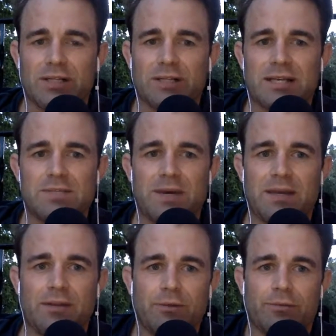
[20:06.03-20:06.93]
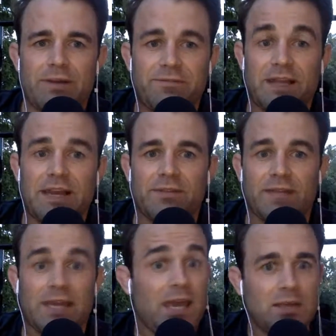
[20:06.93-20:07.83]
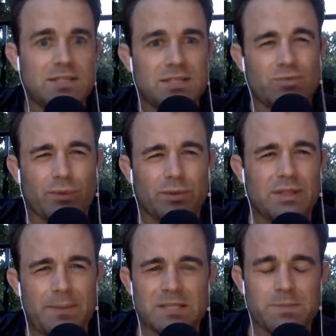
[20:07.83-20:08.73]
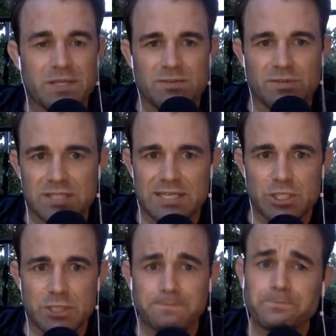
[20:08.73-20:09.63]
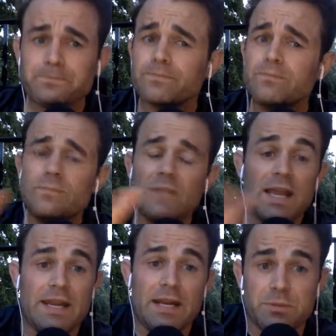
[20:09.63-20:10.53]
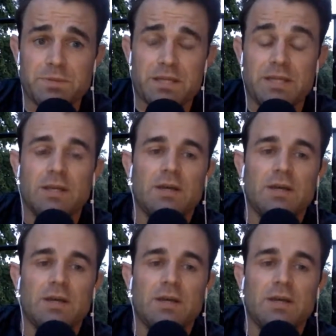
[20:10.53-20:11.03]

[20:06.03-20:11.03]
Like, that's my little red flag of like, hey, is this really the best place for your attention? And it helps me